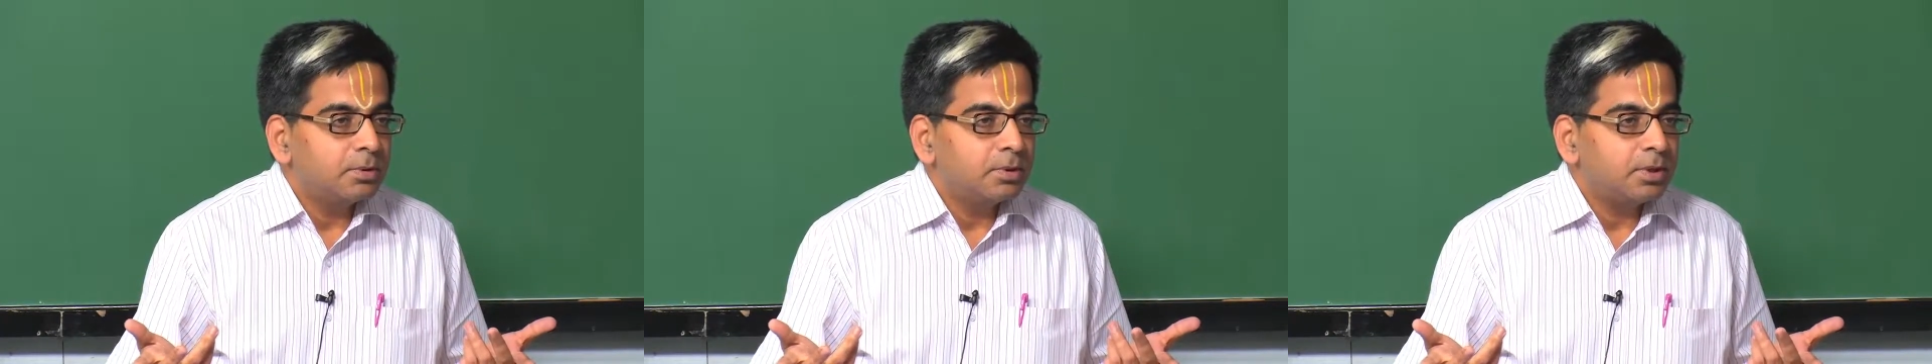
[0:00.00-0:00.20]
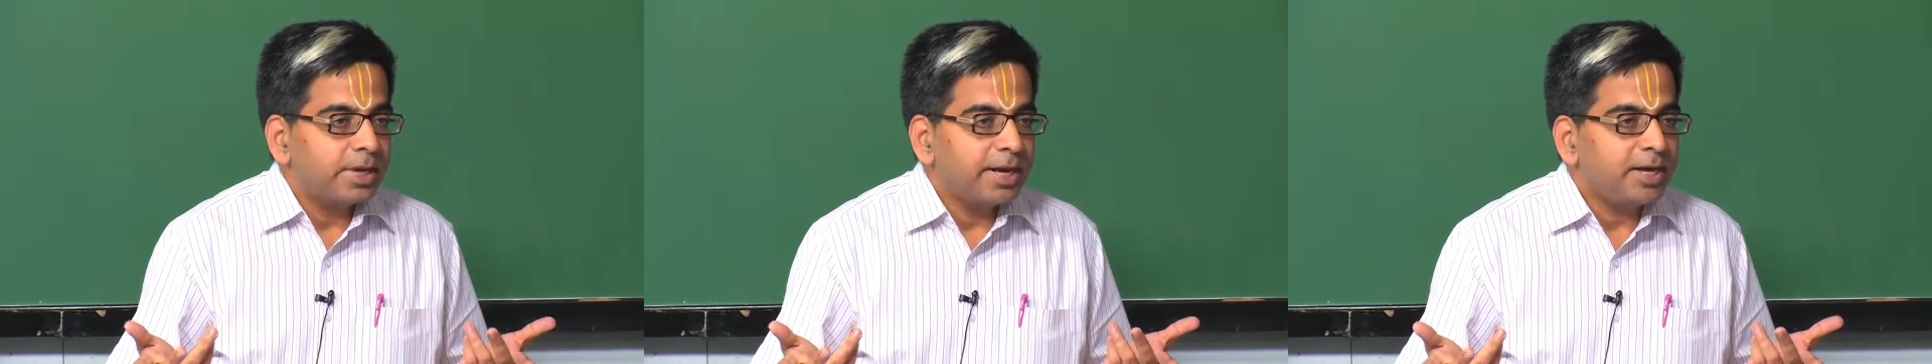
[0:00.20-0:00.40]

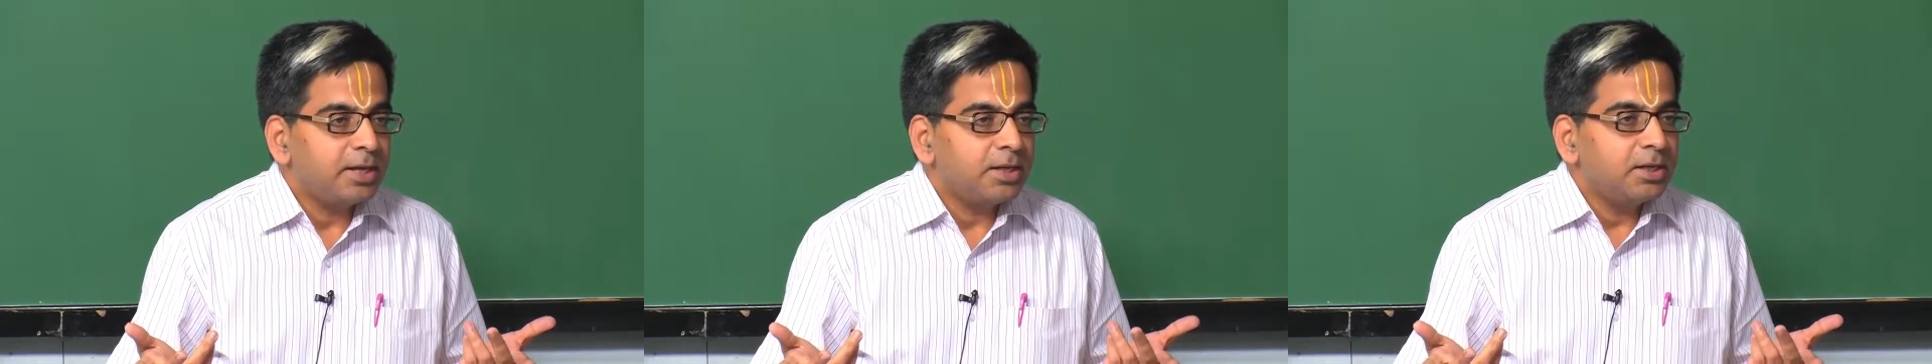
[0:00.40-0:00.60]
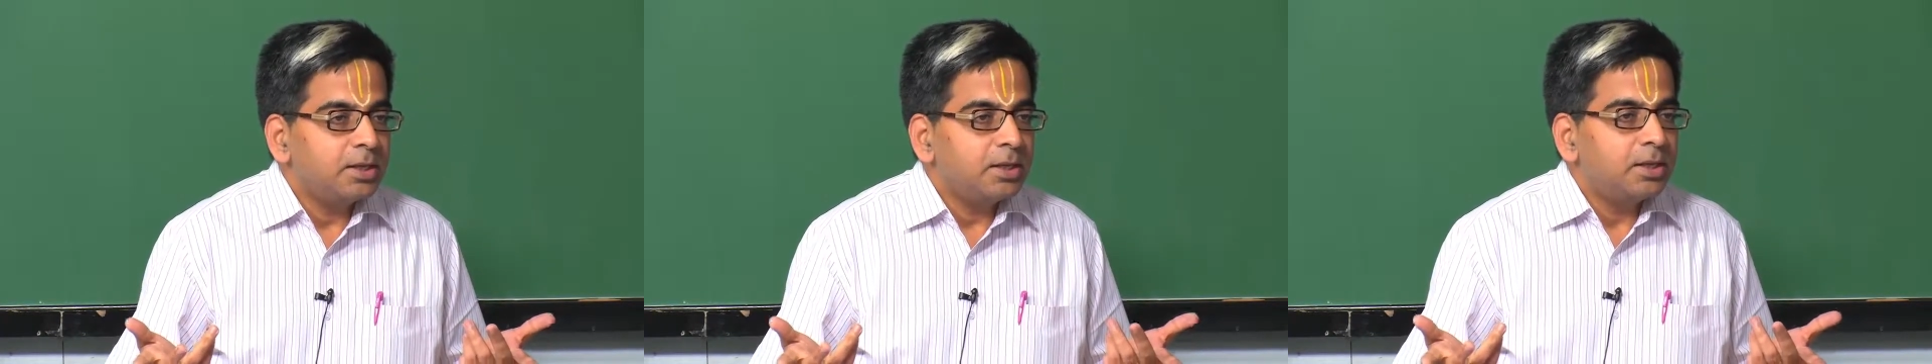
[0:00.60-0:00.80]
right.
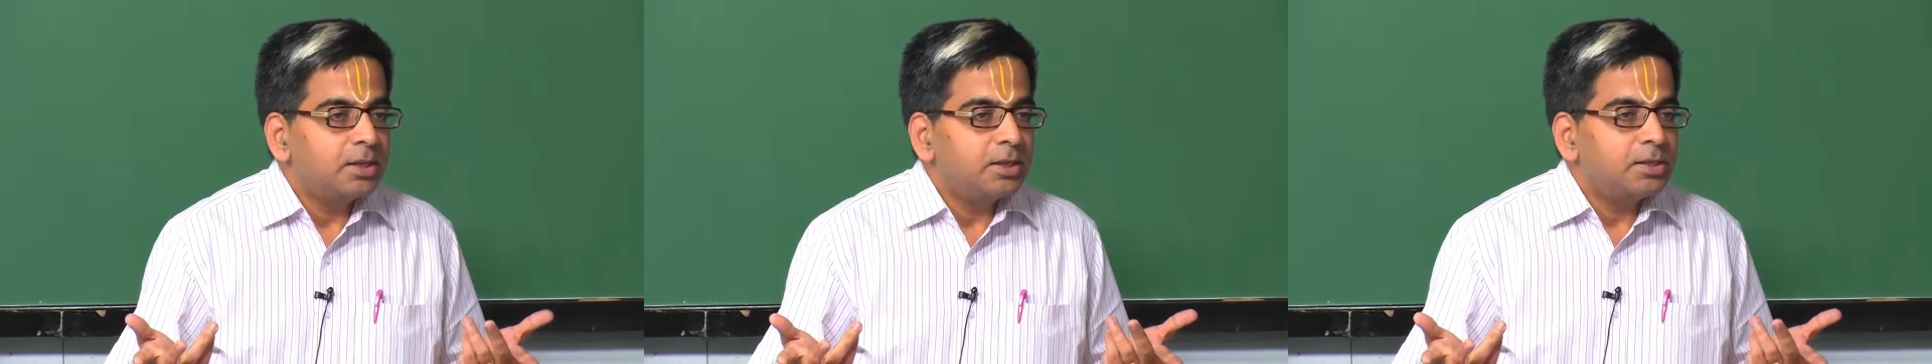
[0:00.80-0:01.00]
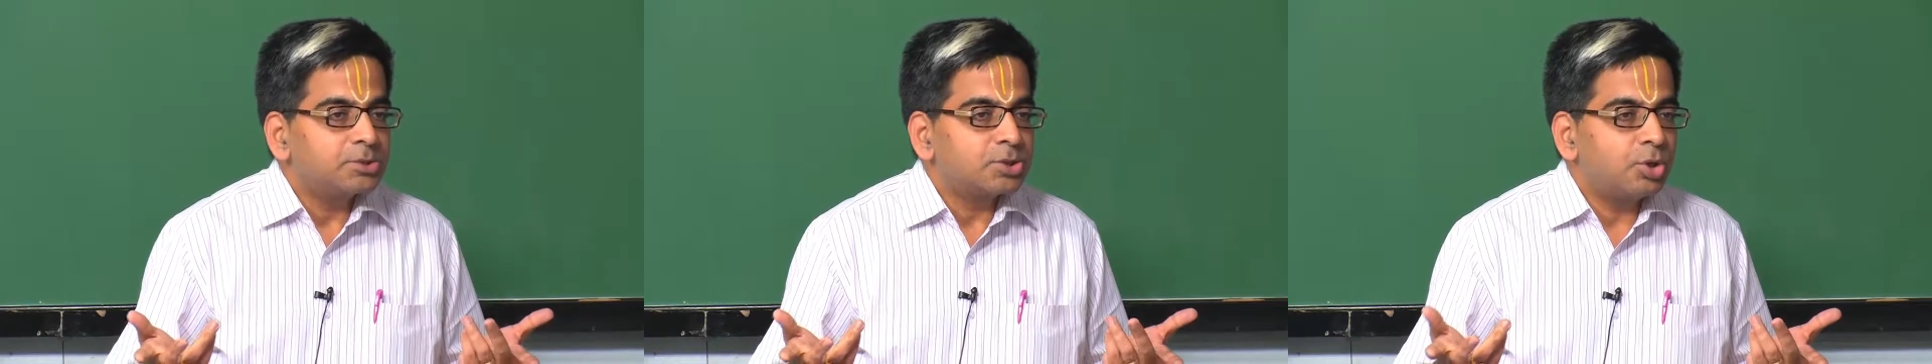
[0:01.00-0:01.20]

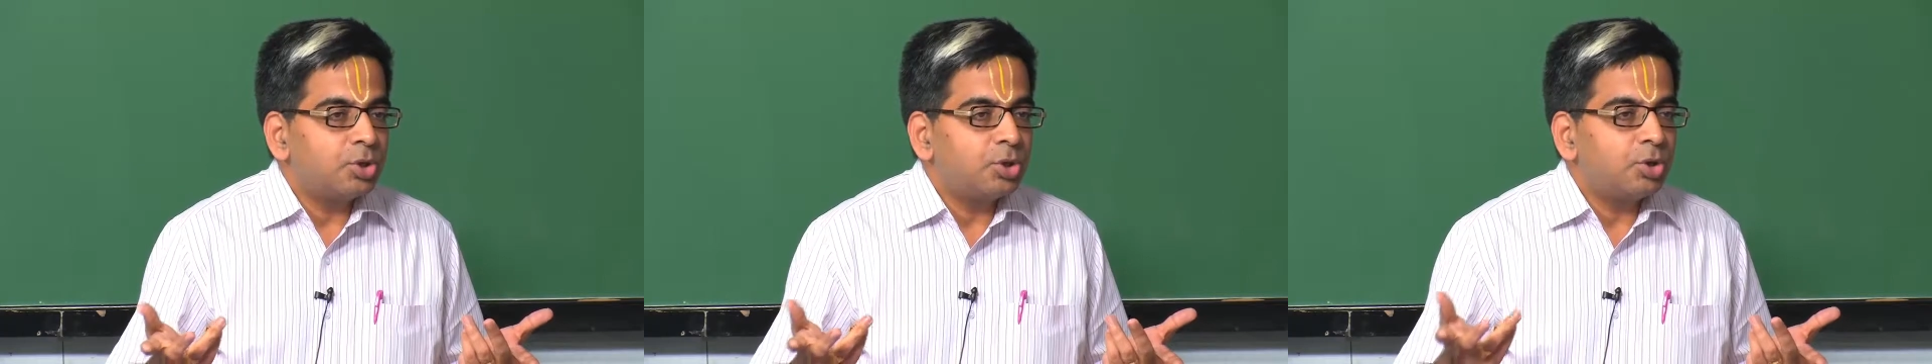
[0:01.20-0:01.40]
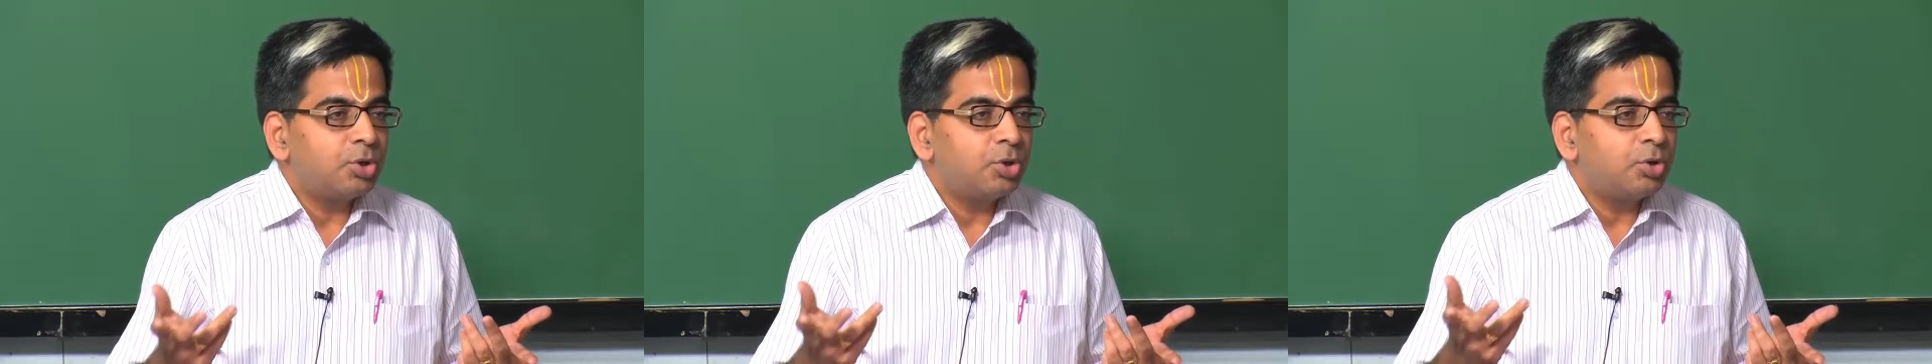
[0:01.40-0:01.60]

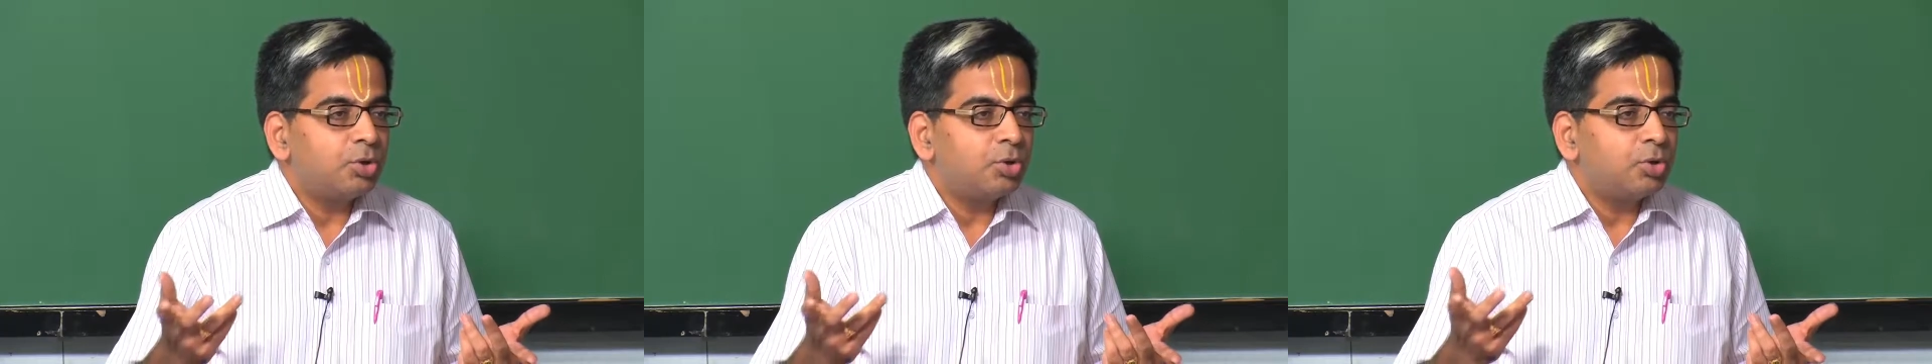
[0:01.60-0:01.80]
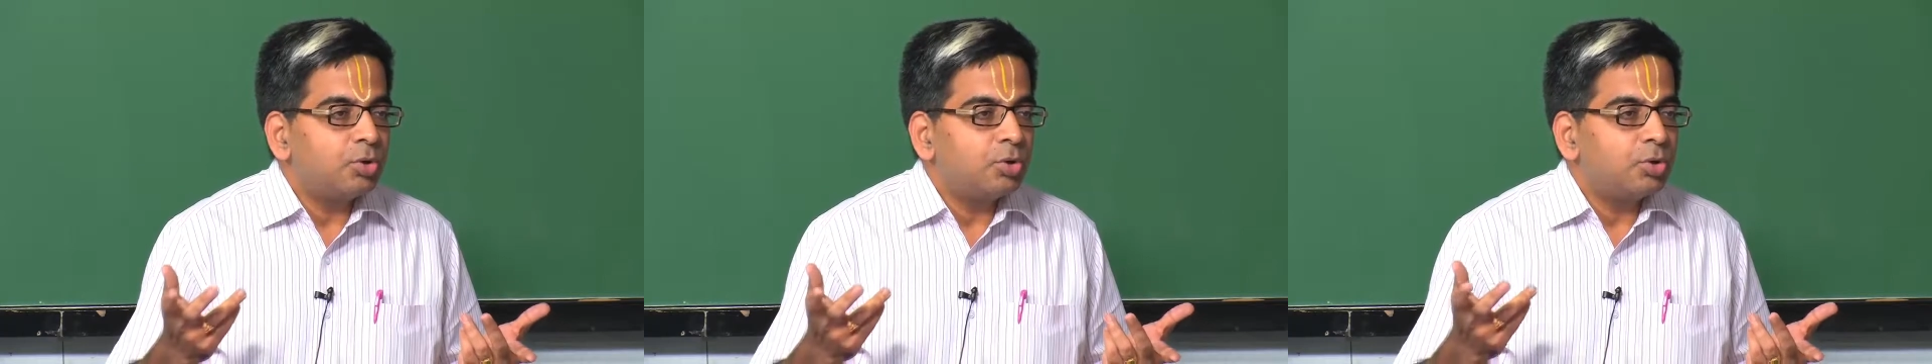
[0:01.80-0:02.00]

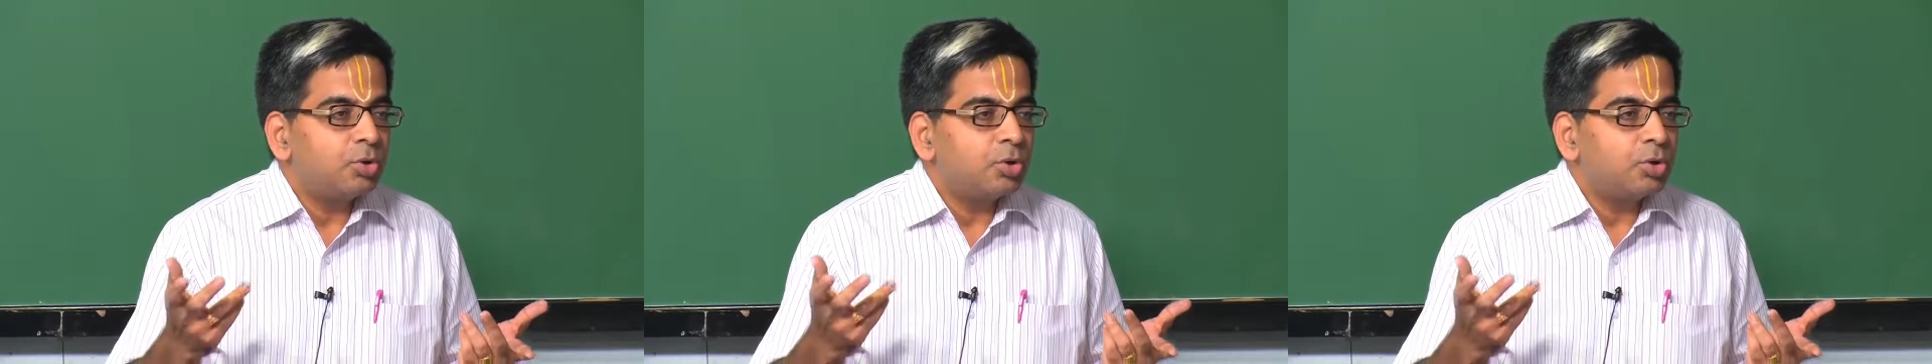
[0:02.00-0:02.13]
So,